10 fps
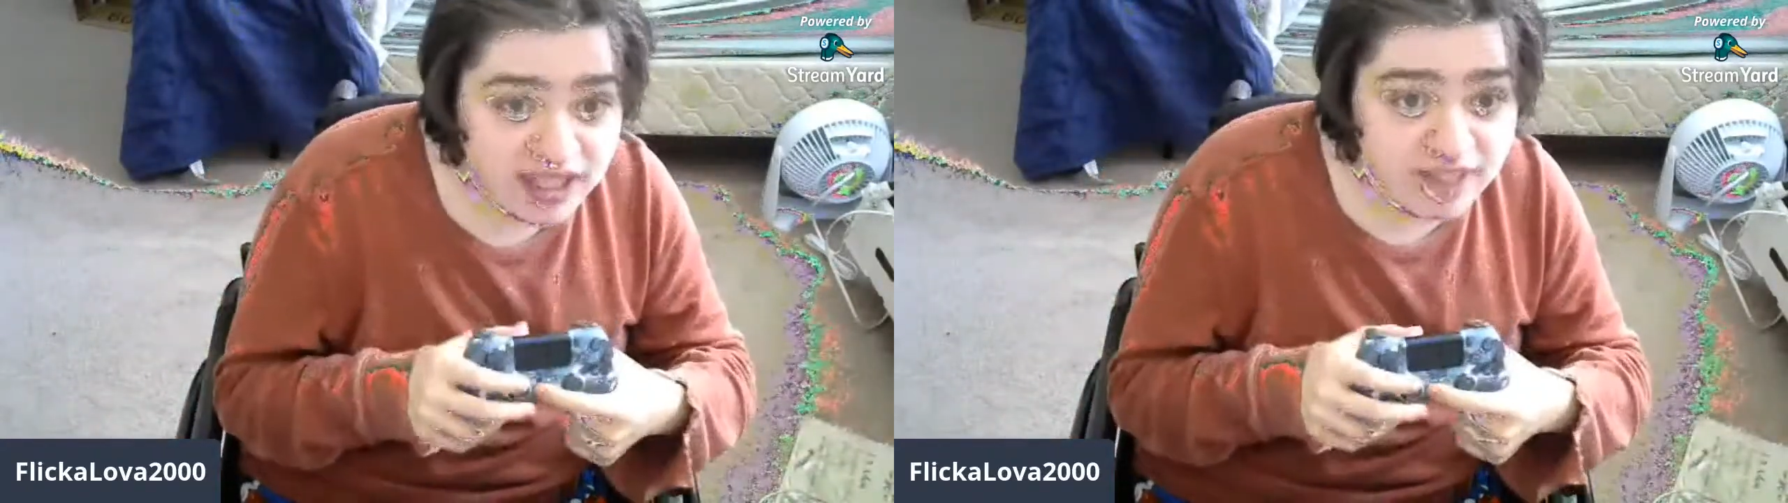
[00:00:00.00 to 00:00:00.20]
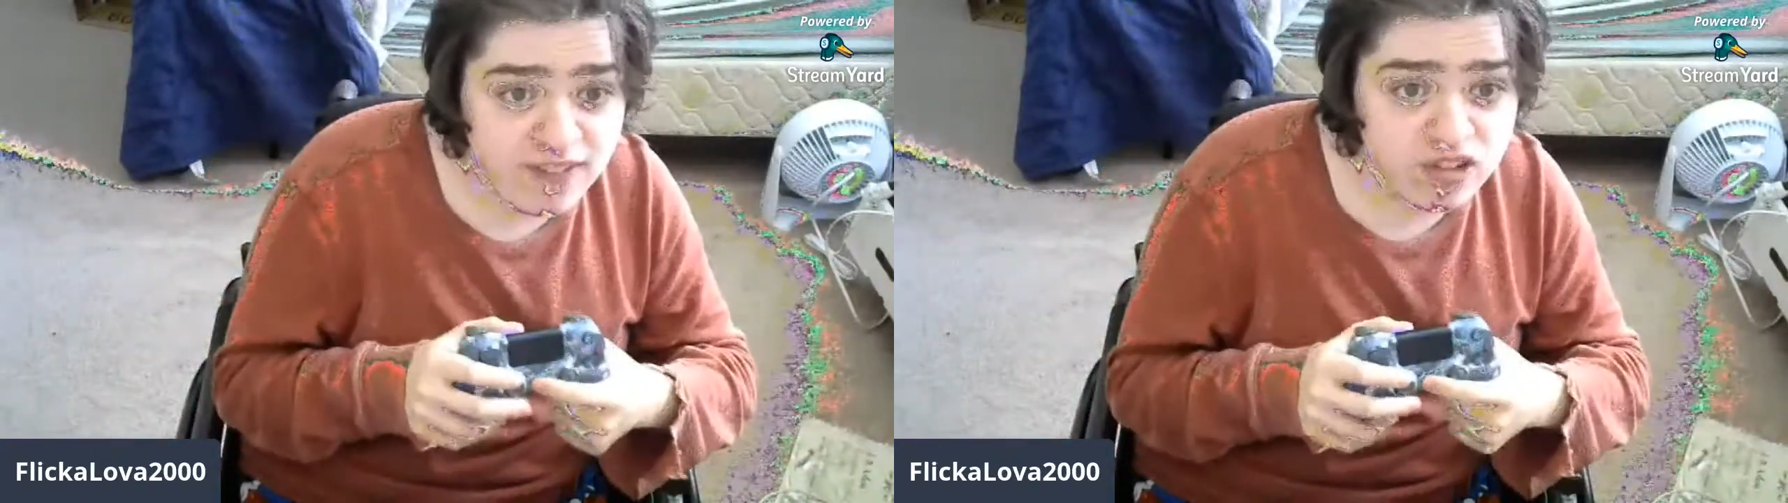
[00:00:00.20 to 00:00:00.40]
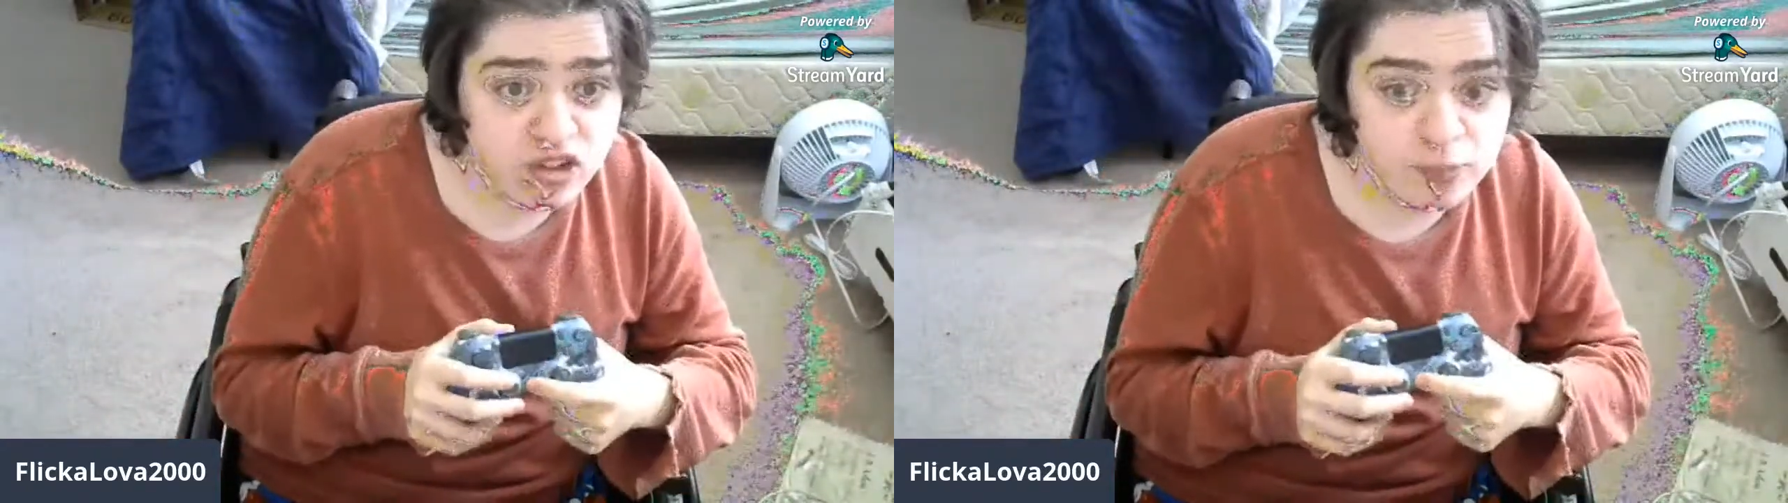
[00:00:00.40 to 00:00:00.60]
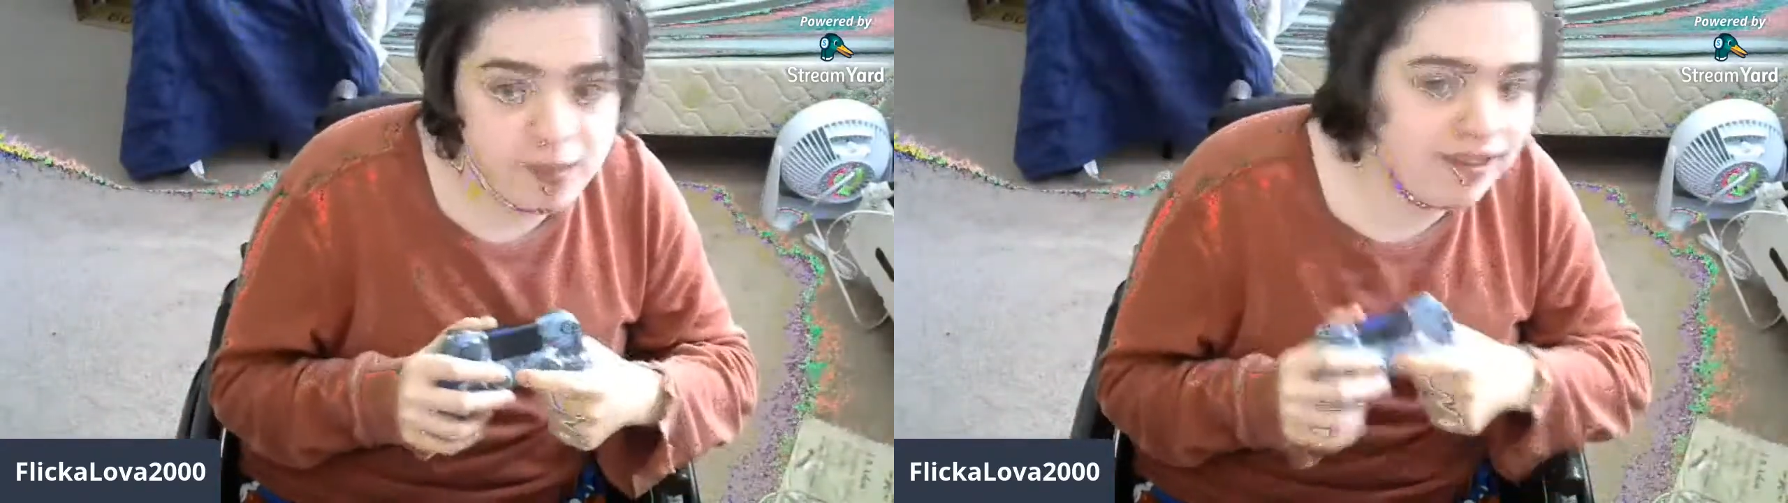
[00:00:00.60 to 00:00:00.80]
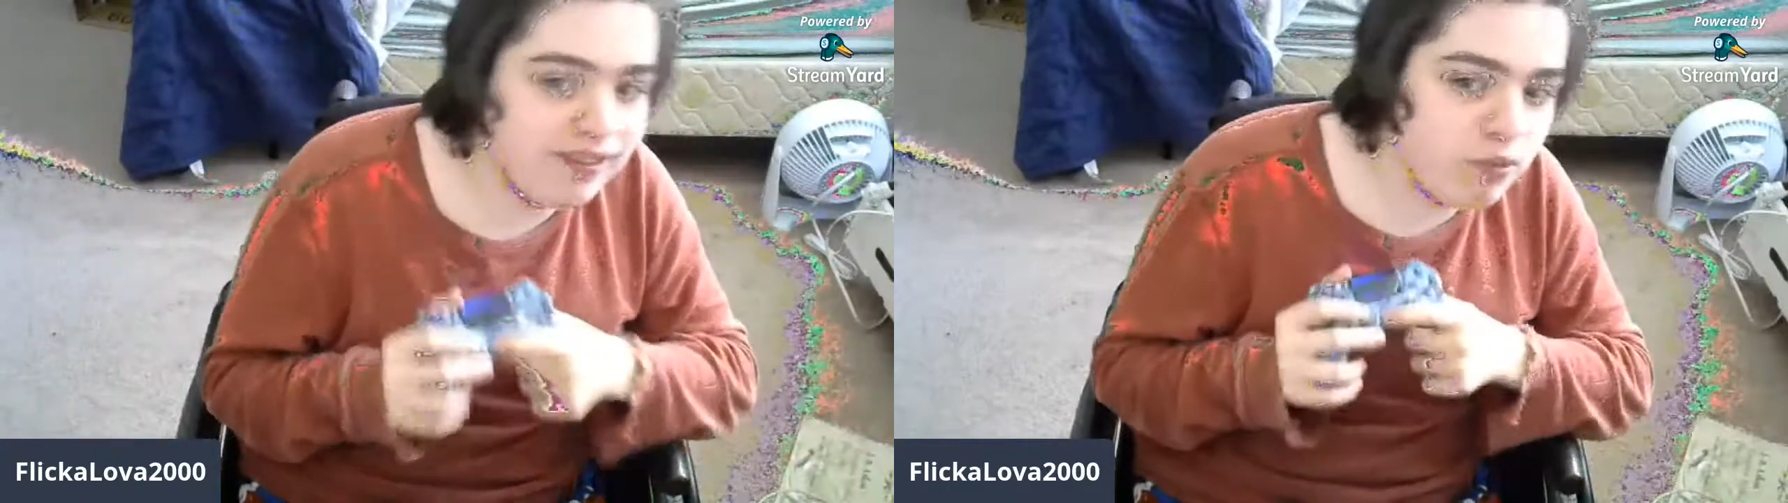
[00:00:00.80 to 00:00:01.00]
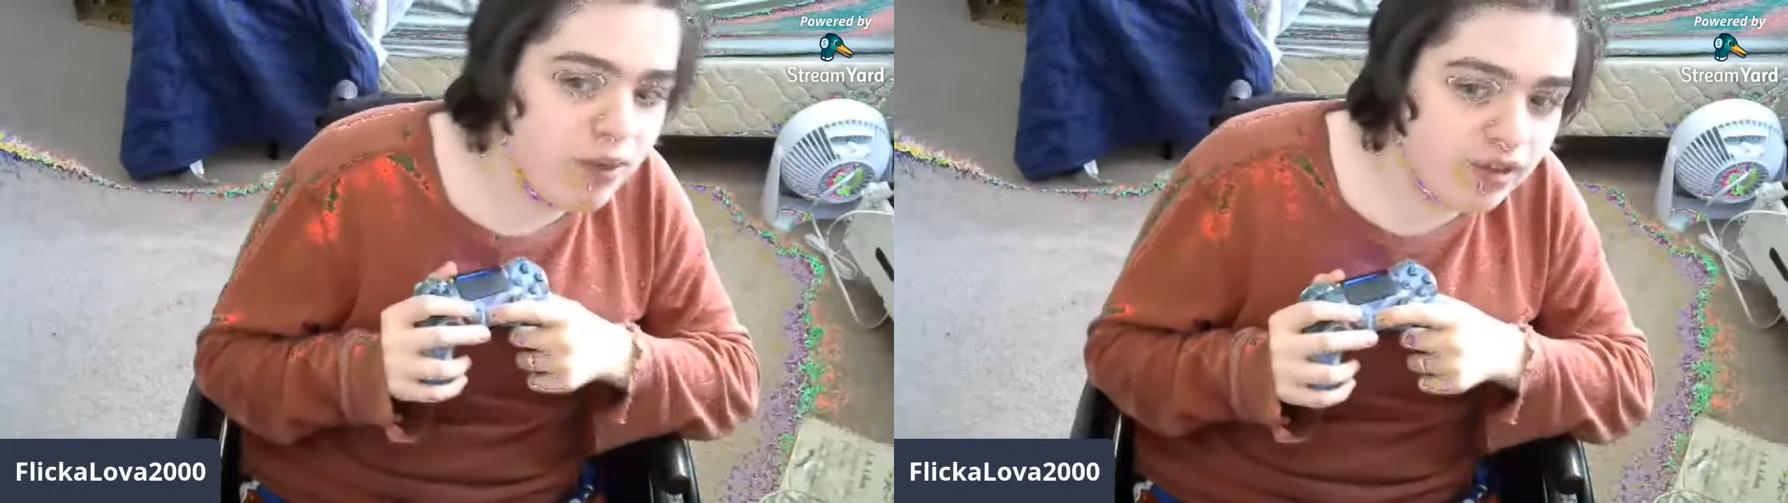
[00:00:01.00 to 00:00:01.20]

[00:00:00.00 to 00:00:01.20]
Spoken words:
The Adventures of Piggly